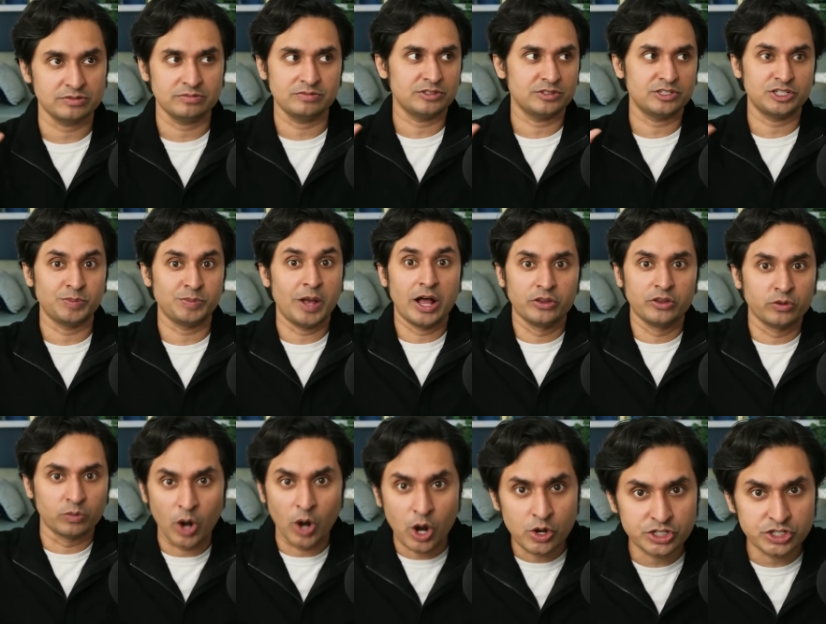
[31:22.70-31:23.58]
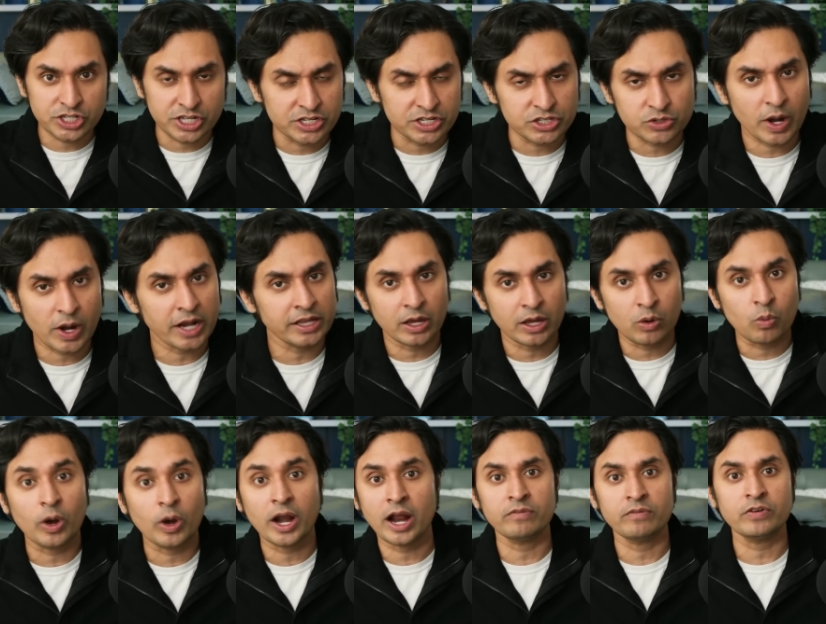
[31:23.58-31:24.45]
smell the roses, right? Like
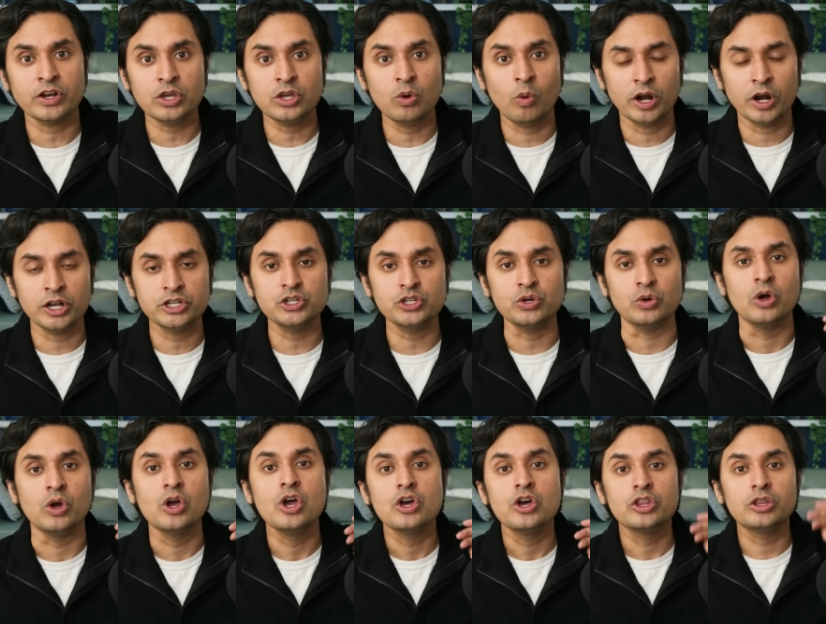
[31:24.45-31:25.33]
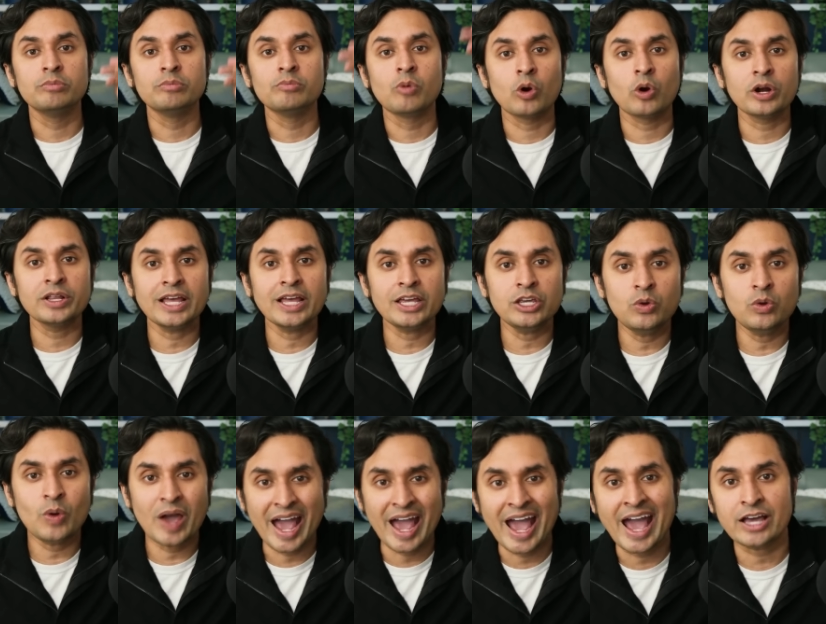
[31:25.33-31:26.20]
whatever you want to do. The more that
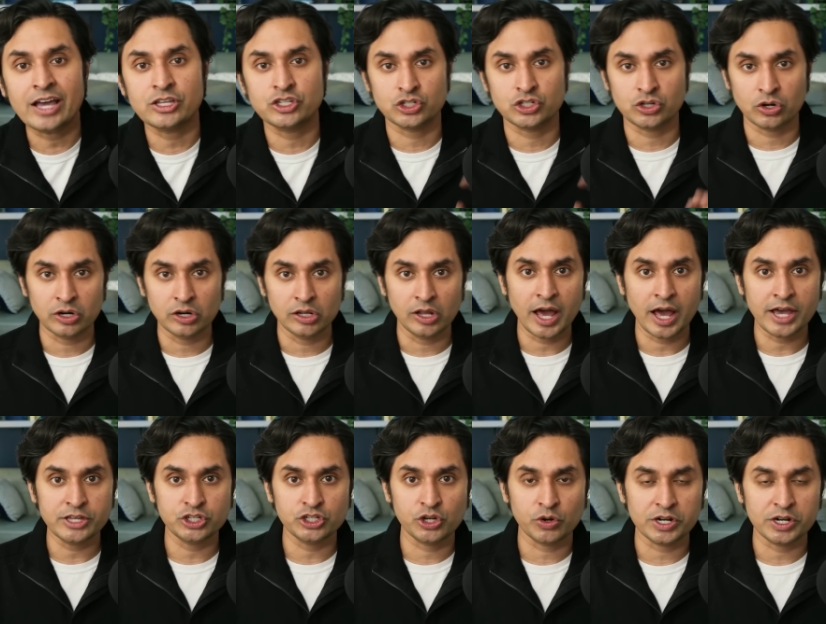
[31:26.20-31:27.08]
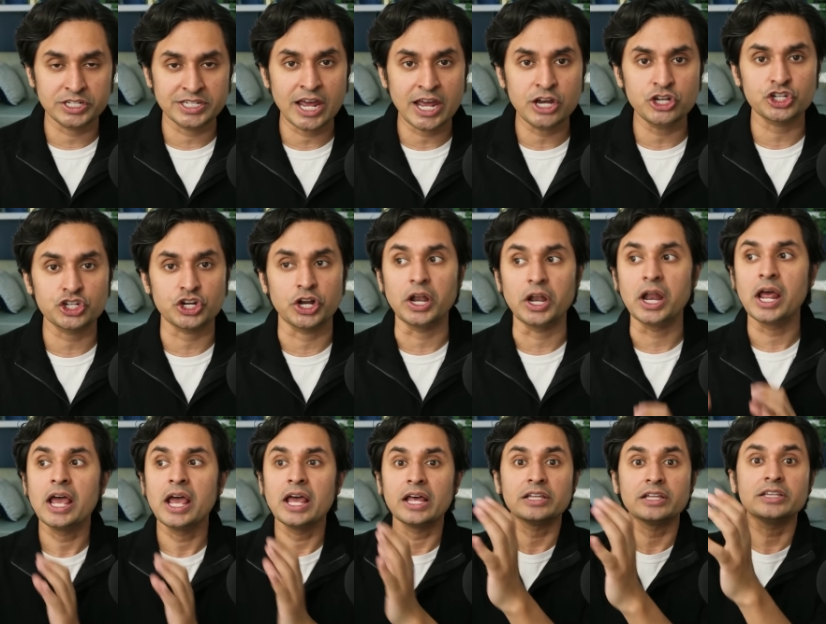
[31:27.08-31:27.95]
you externalize your attention,
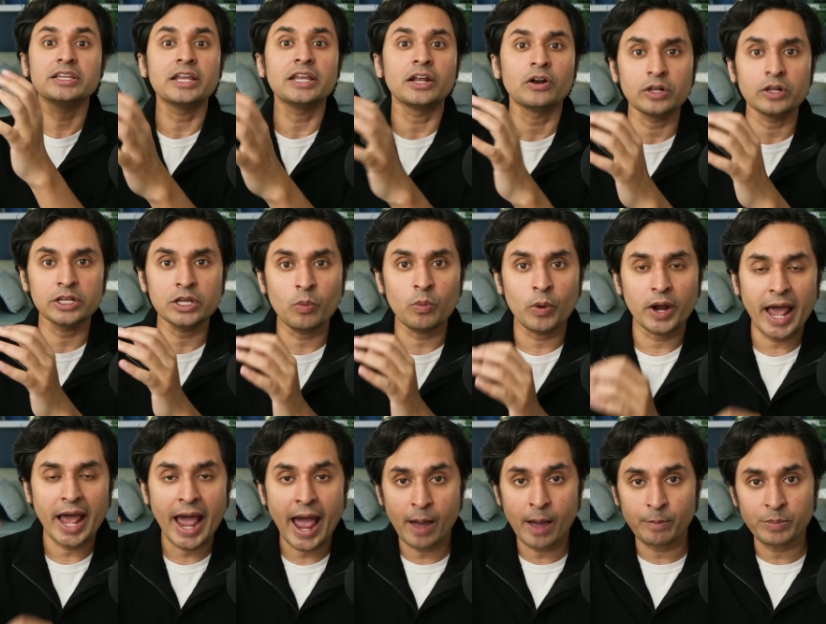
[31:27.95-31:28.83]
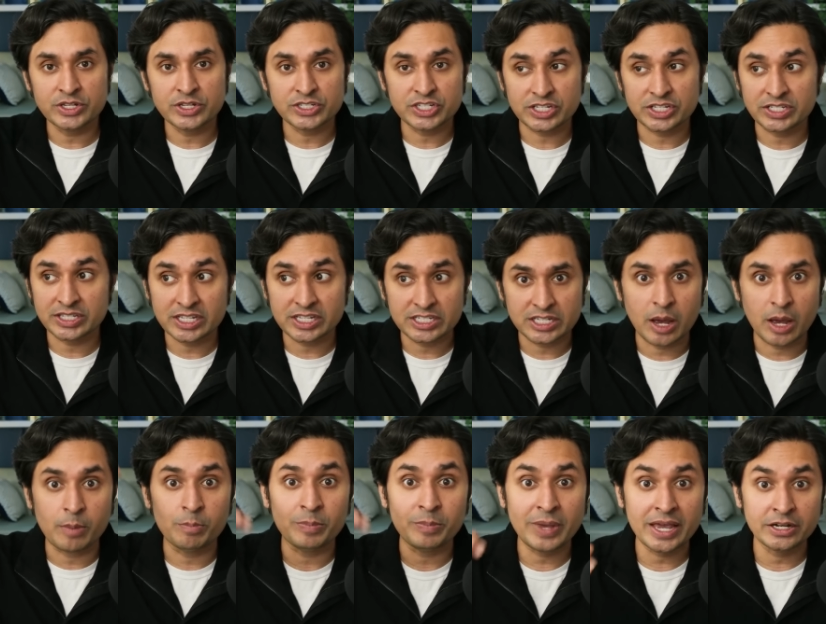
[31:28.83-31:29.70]
literally what happens is this
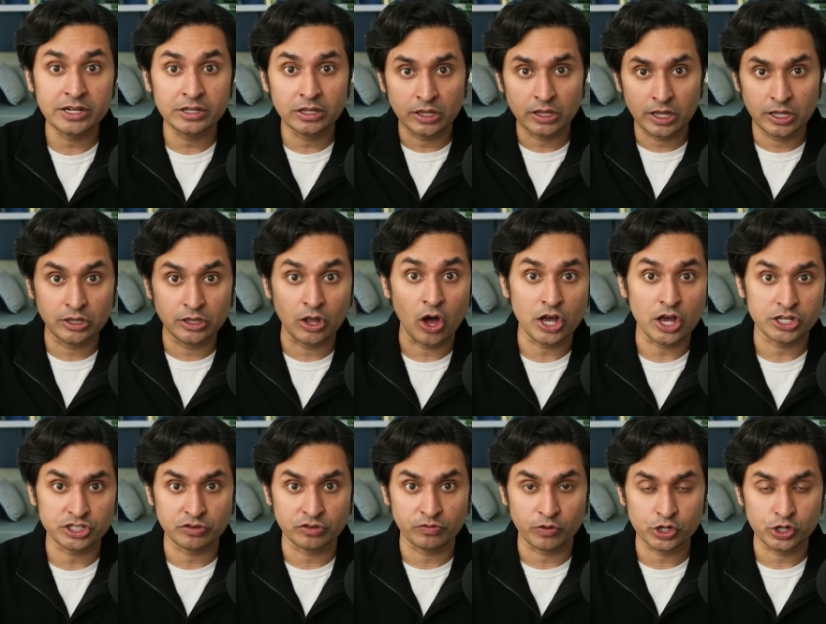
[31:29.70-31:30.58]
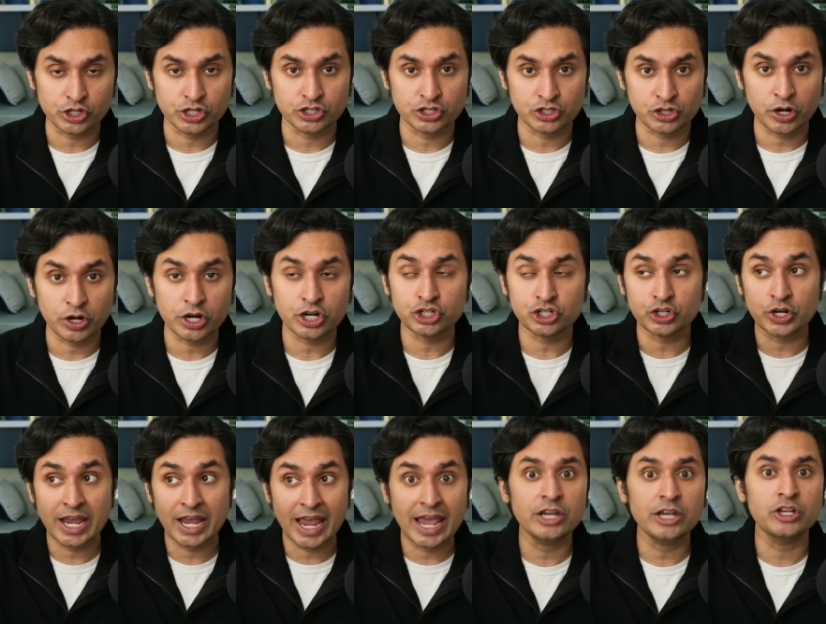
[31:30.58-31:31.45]
amygdala loss aversion circuitry
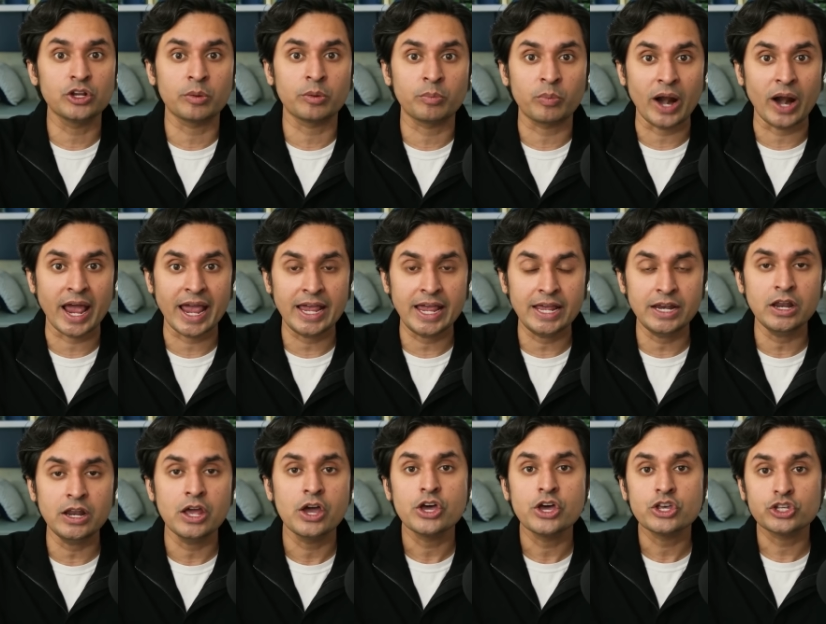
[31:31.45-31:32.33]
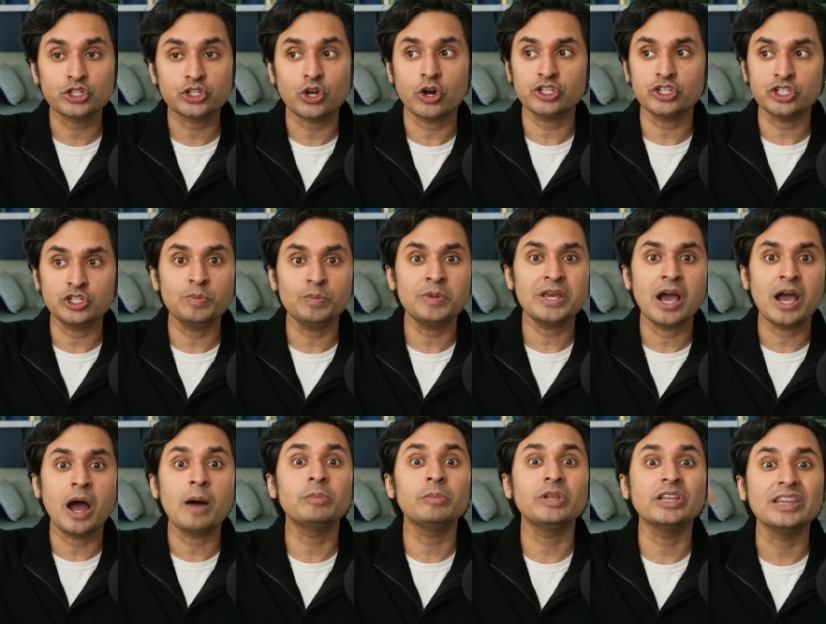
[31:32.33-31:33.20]
in your brain starts to
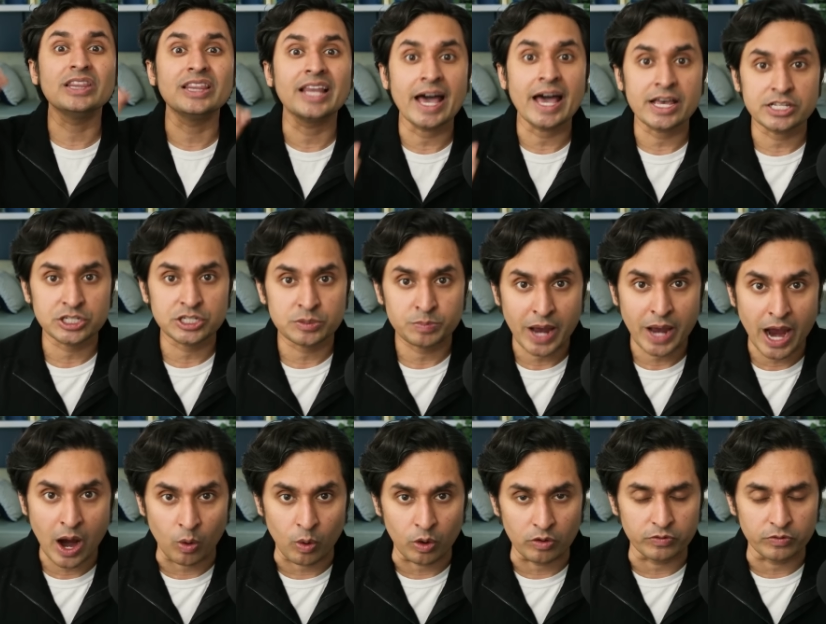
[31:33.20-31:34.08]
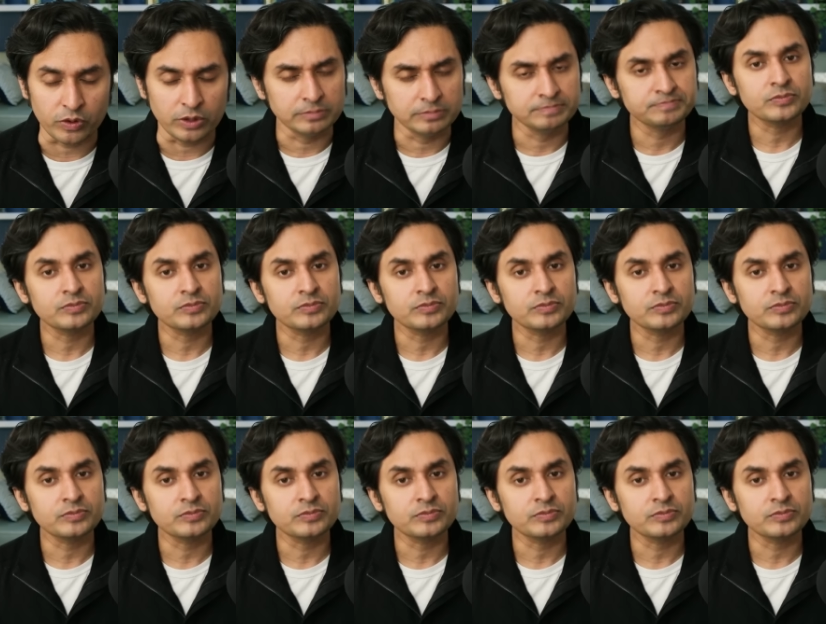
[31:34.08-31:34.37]
become less powerful.